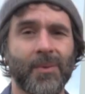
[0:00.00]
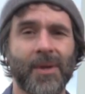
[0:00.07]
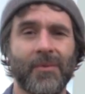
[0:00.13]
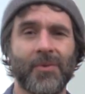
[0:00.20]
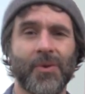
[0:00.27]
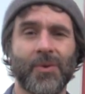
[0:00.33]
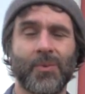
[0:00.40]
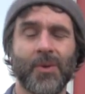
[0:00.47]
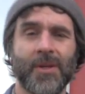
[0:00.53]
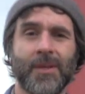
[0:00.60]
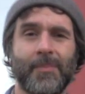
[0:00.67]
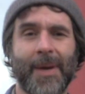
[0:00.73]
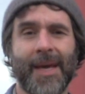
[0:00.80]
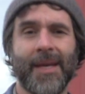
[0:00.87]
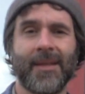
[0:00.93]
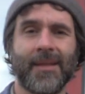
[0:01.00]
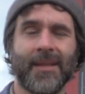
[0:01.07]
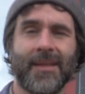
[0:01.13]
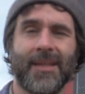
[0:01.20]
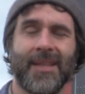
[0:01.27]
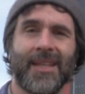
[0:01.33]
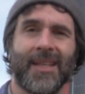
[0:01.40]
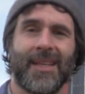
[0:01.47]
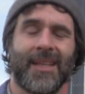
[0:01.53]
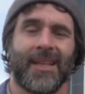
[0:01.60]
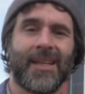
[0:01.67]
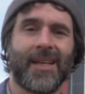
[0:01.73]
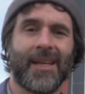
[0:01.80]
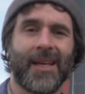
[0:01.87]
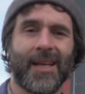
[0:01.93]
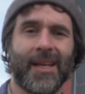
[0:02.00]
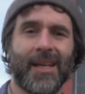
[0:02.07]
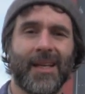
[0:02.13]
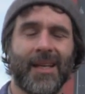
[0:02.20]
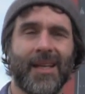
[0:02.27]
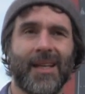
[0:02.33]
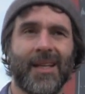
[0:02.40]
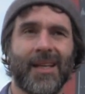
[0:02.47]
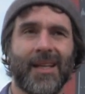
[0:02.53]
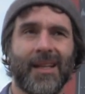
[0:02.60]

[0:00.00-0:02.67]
We have 3 painted, and